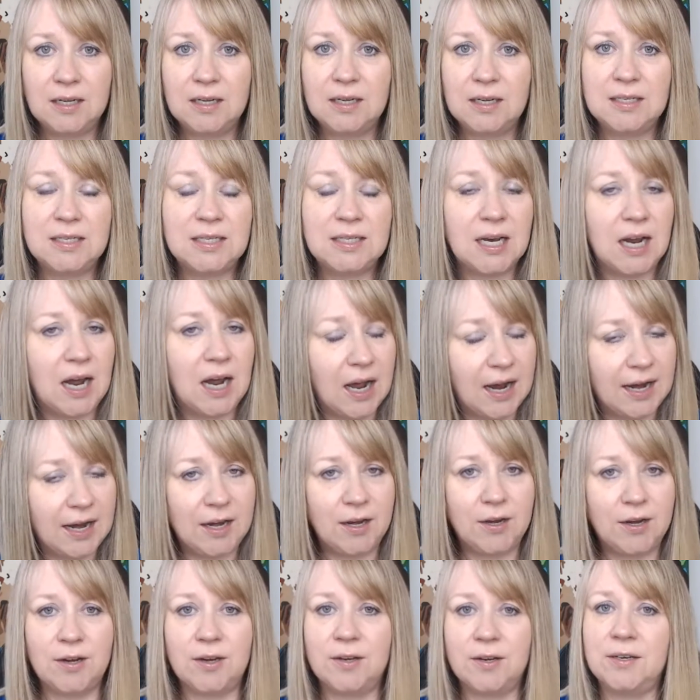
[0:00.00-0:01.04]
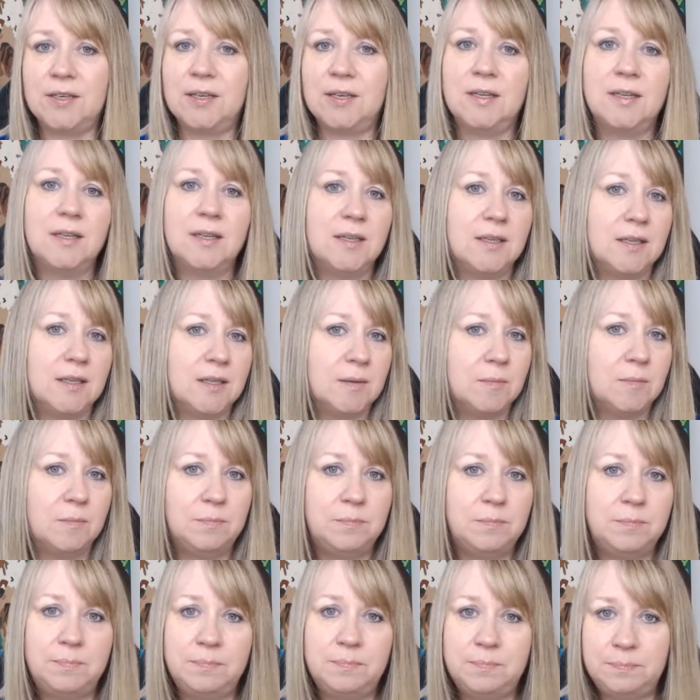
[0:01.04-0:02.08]
tired,
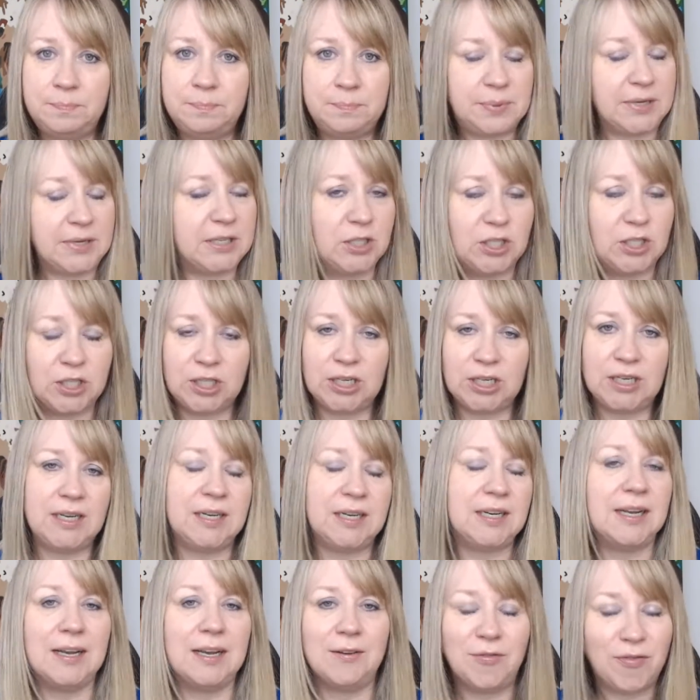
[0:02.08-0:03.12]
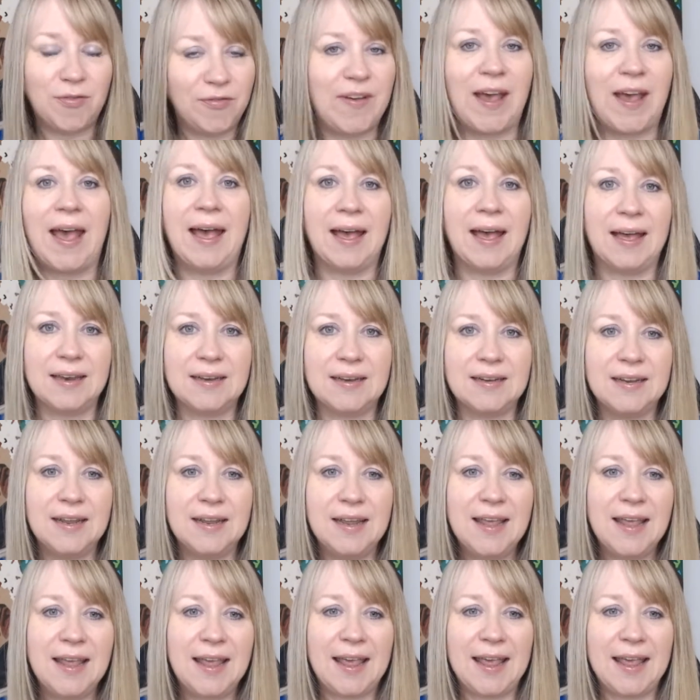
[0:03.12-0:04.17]
bitchy, and fat.
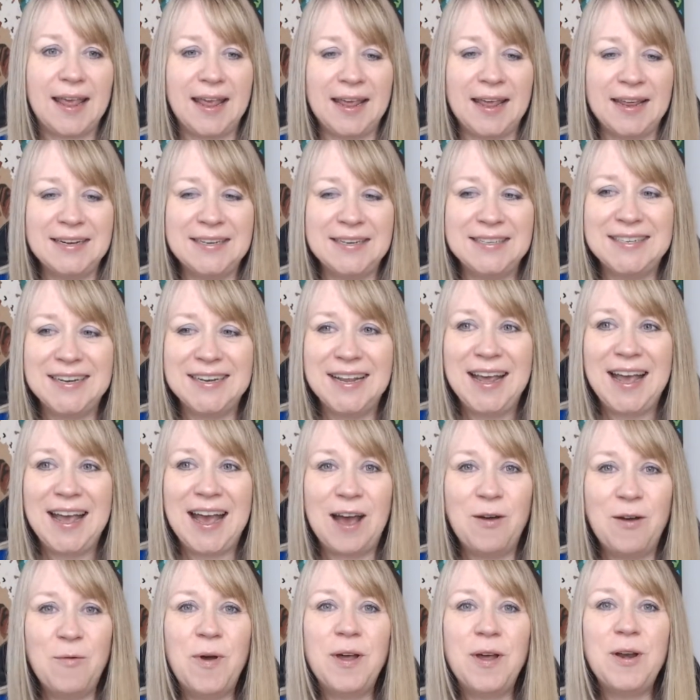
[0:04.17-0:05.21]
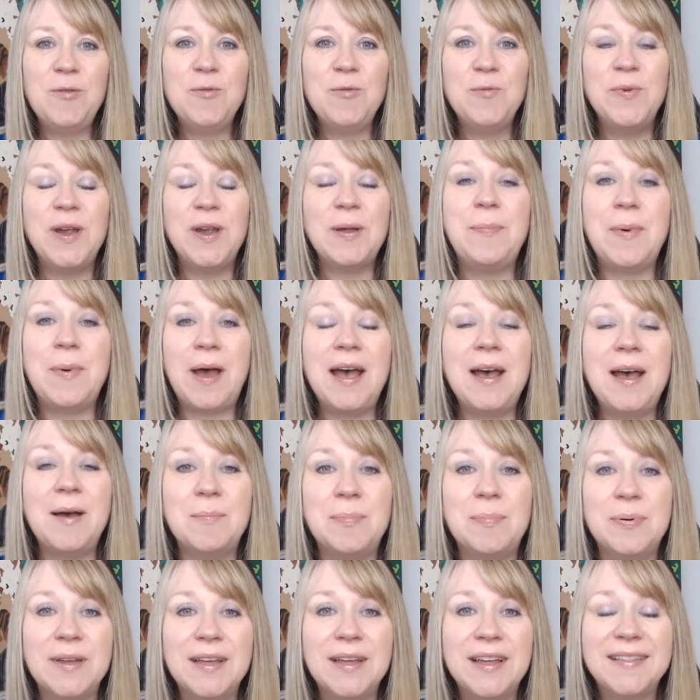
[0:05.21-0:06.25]
And I want to rip
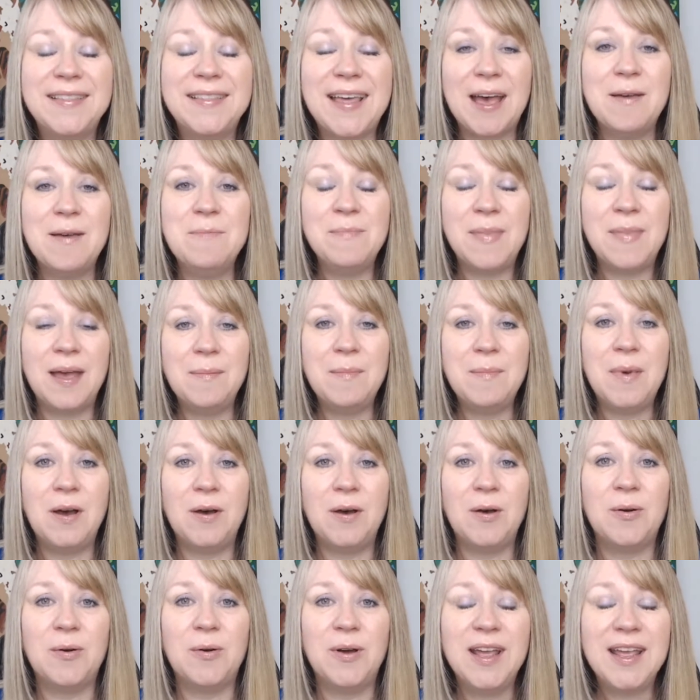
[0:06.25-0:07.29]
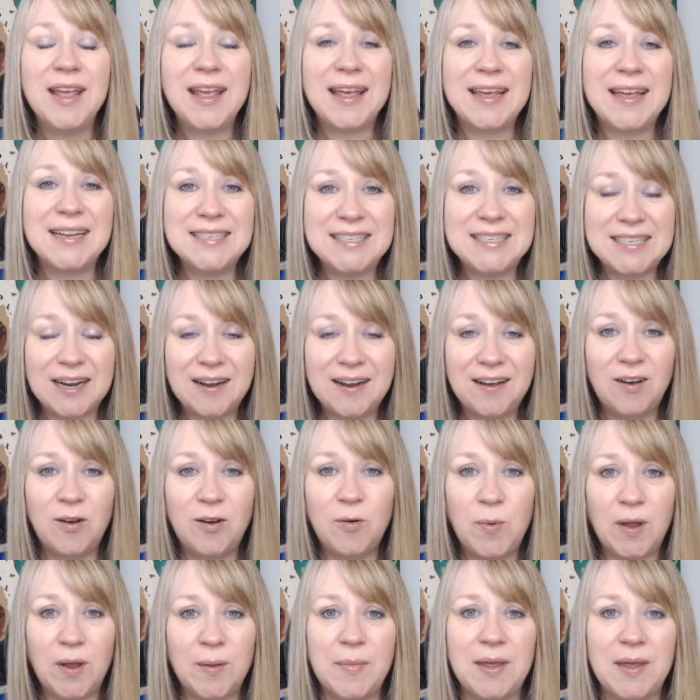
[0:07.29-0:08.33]
up that memo and
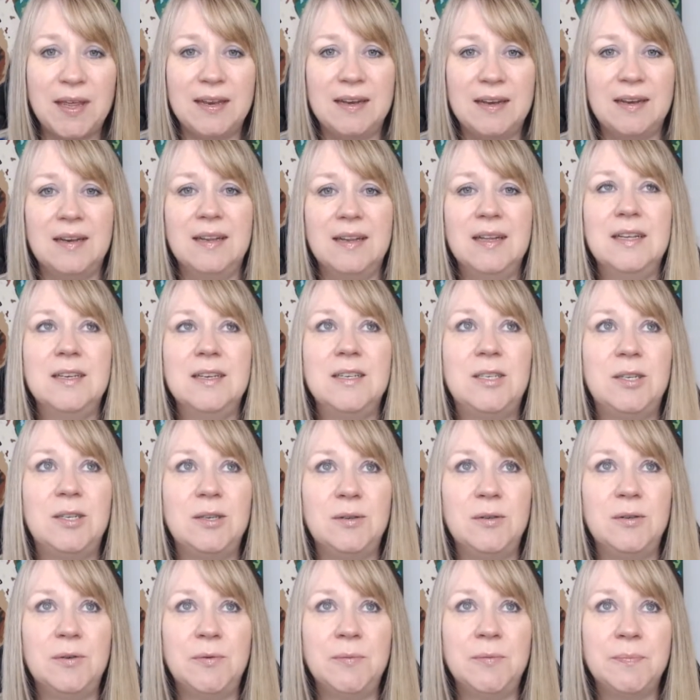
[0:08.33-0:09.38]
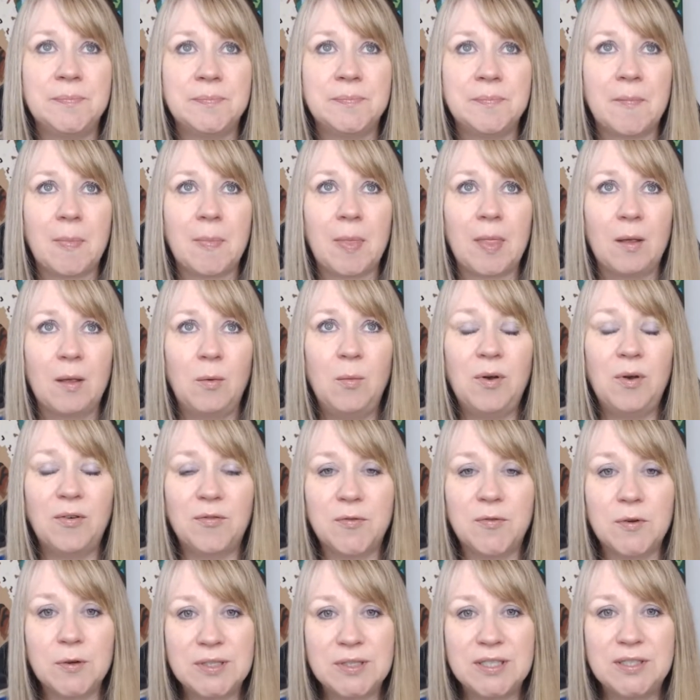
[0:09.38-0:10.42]
tell women to, well,
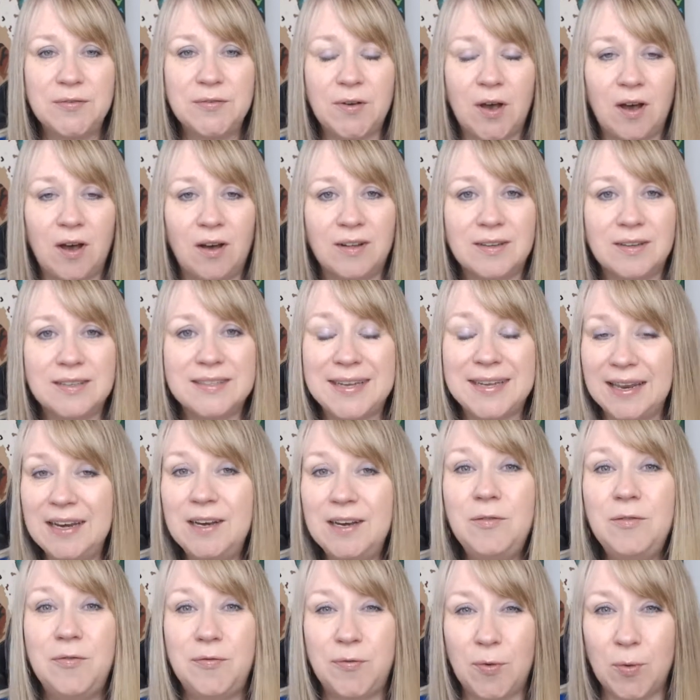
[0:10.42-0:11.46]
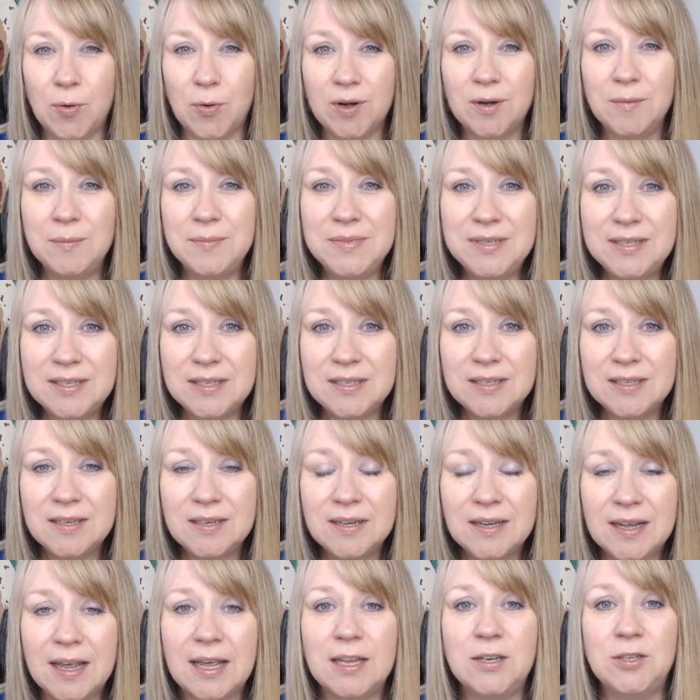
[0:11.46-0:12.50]
first of all, get informed
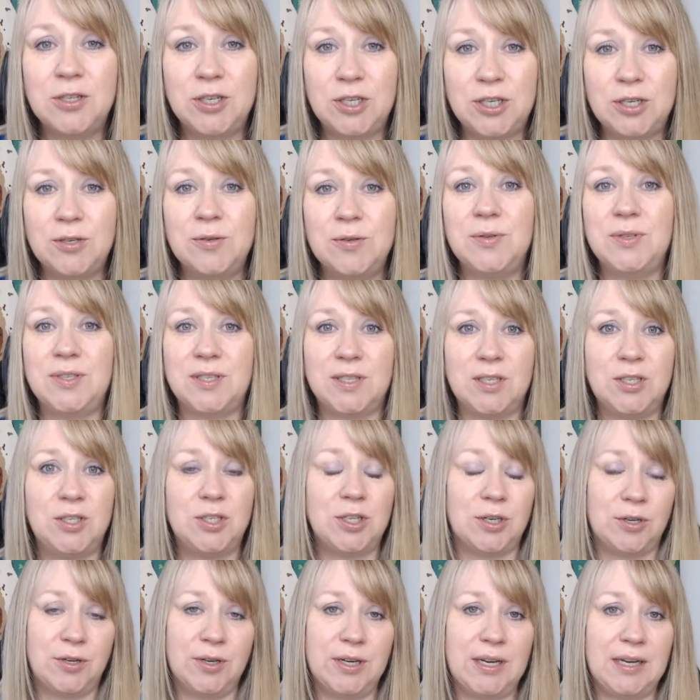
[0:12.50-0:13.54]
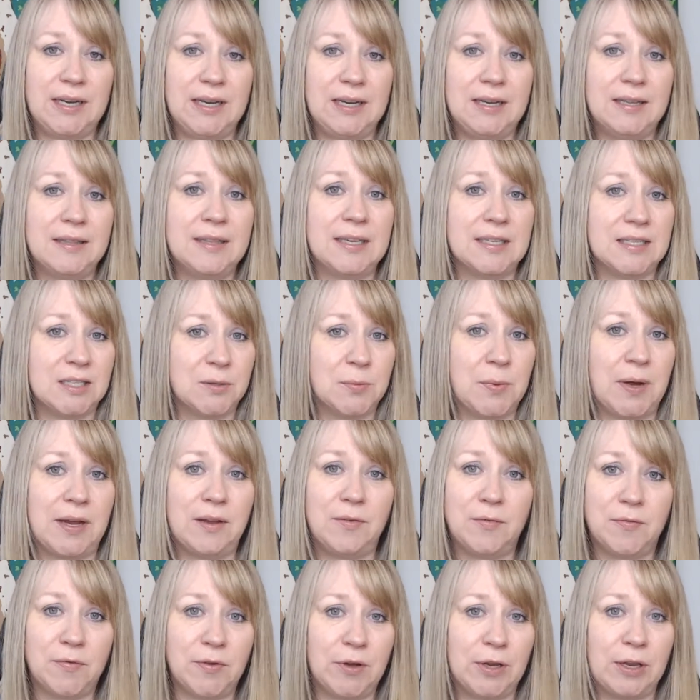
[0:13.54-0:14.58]
and choose the journey that's
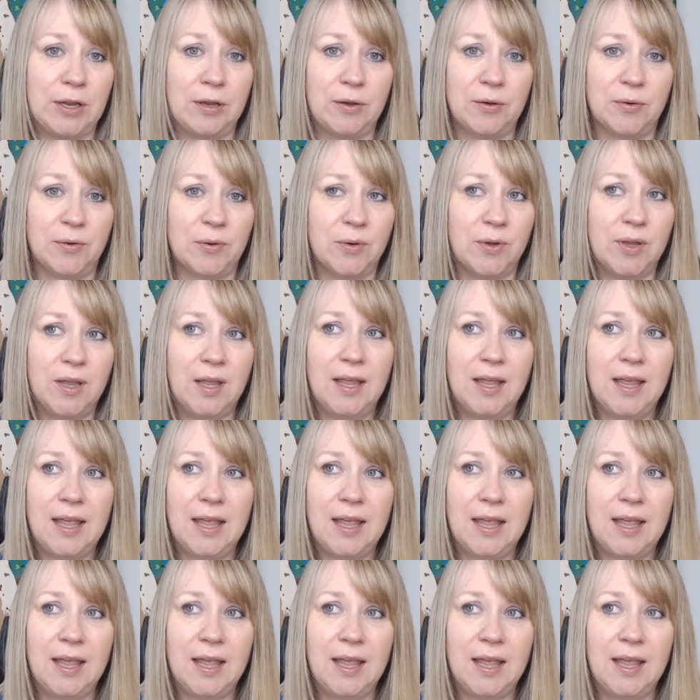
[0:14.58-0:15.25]
right for you.